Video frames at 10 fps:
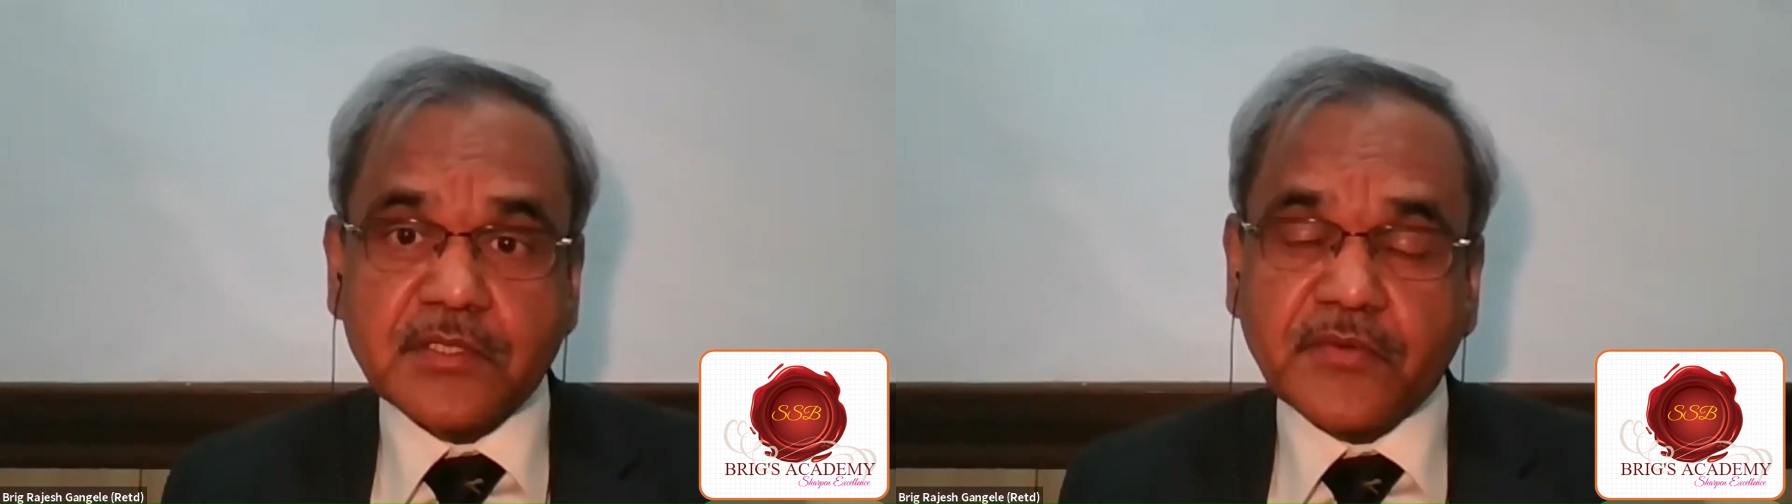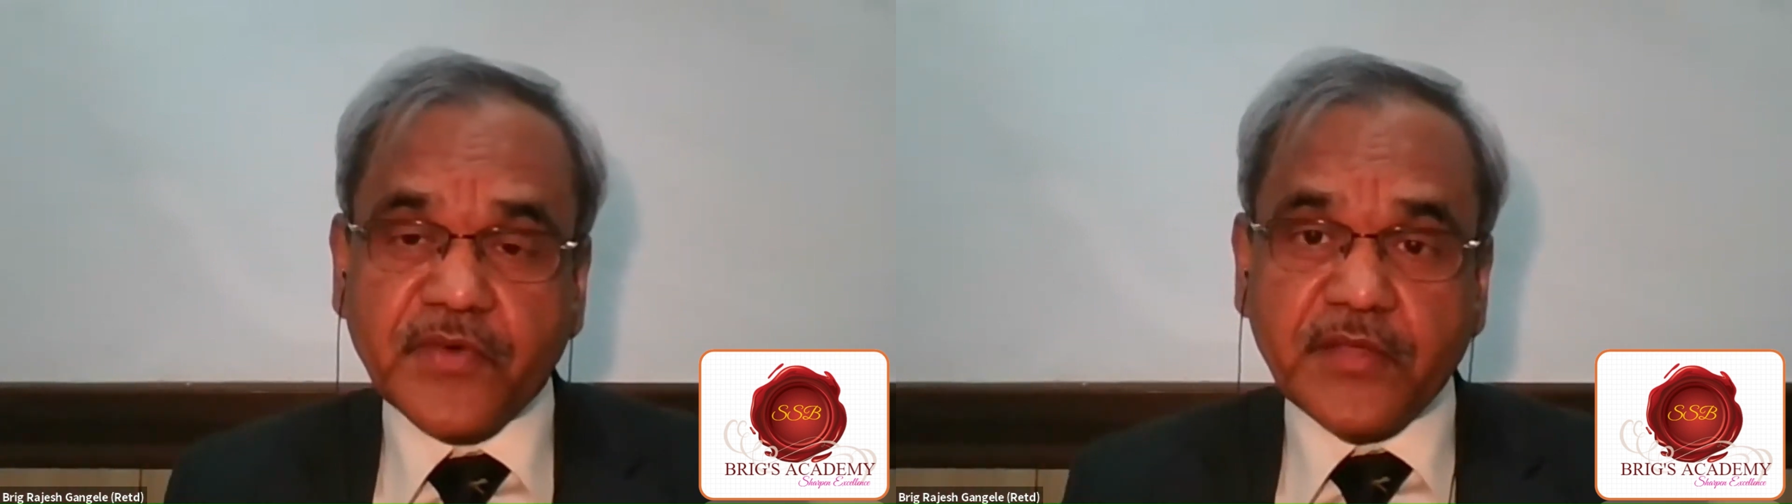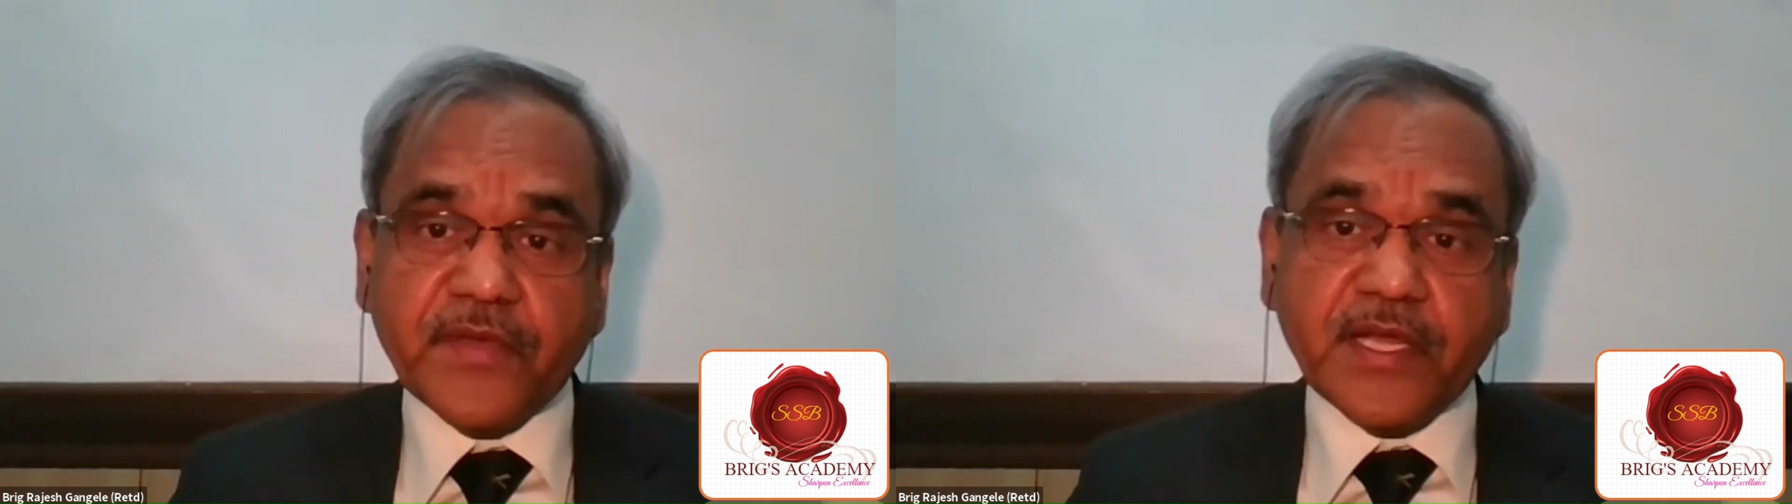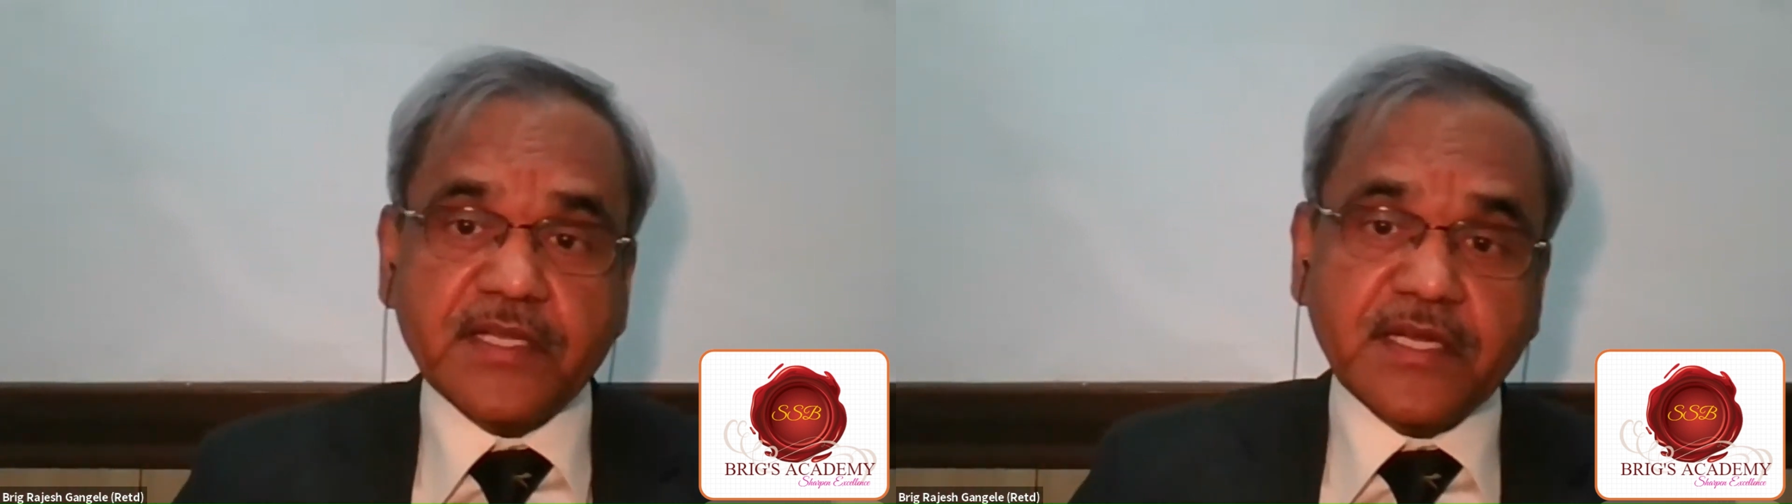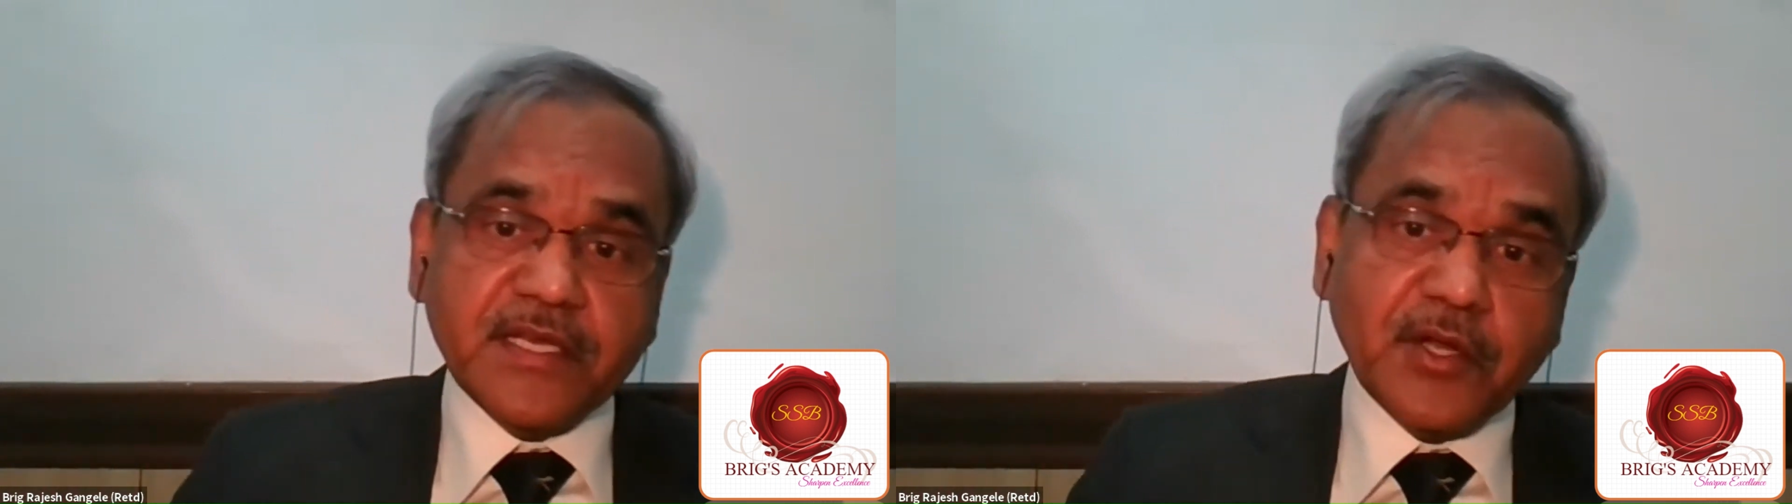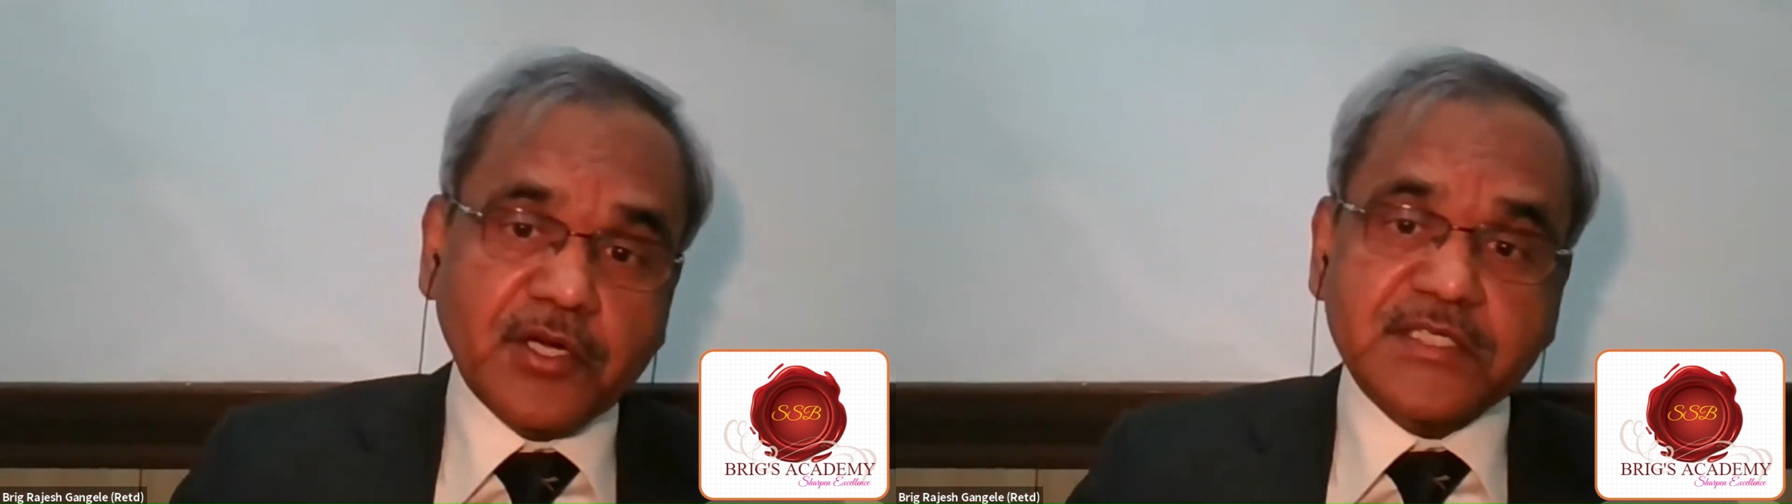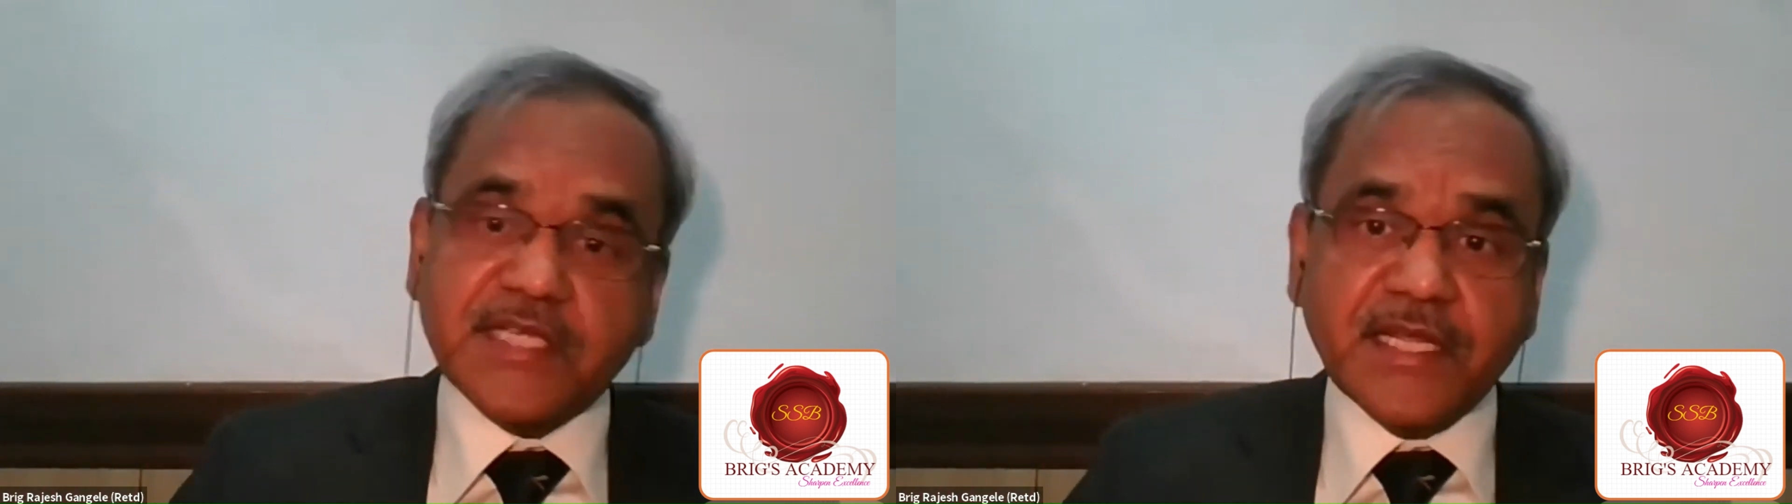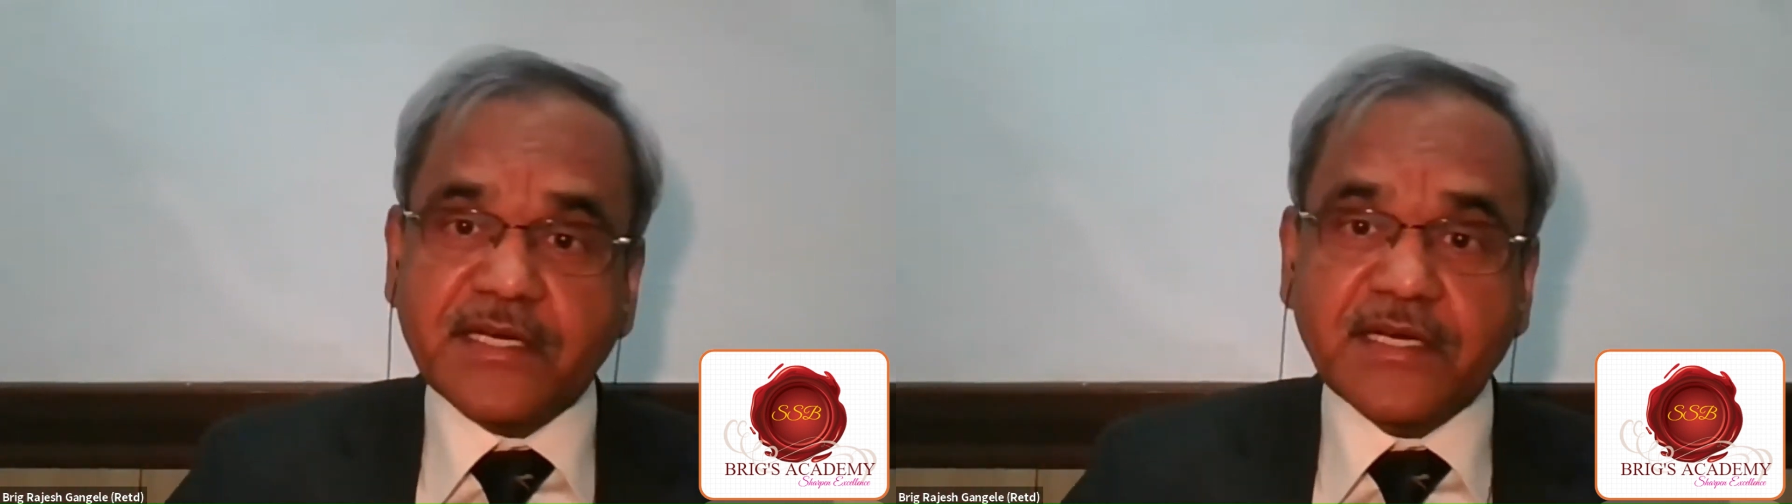The very fact that he got
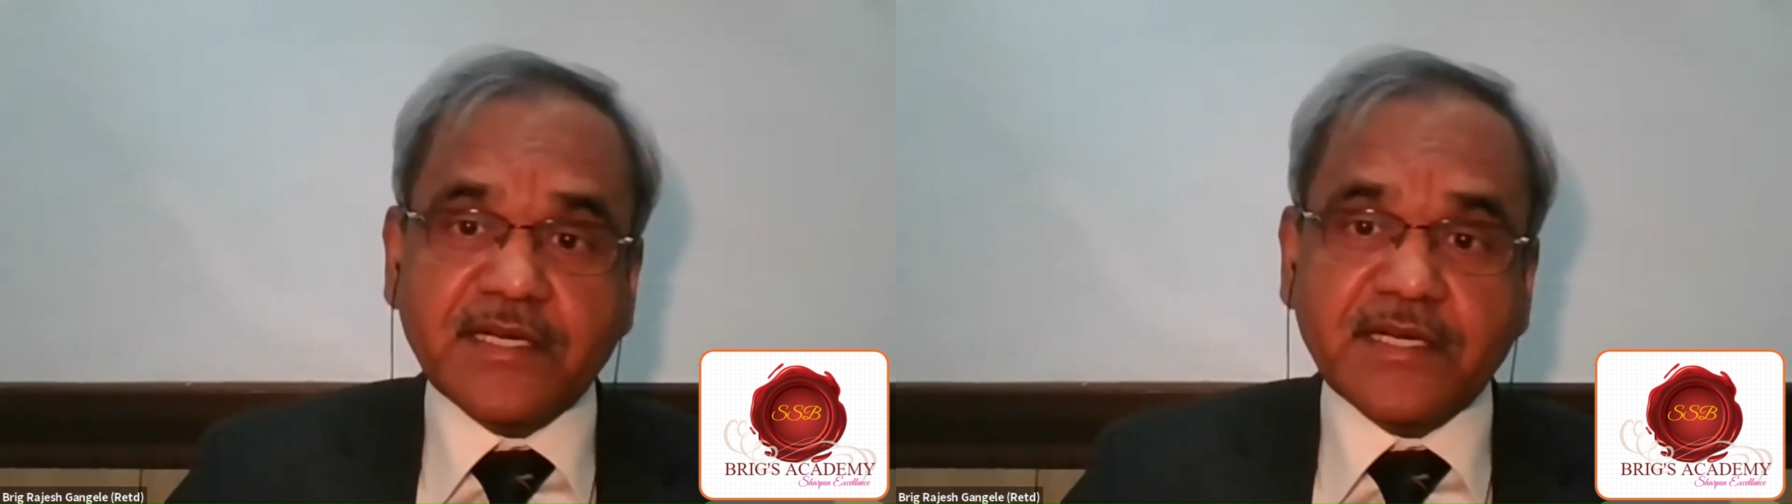selected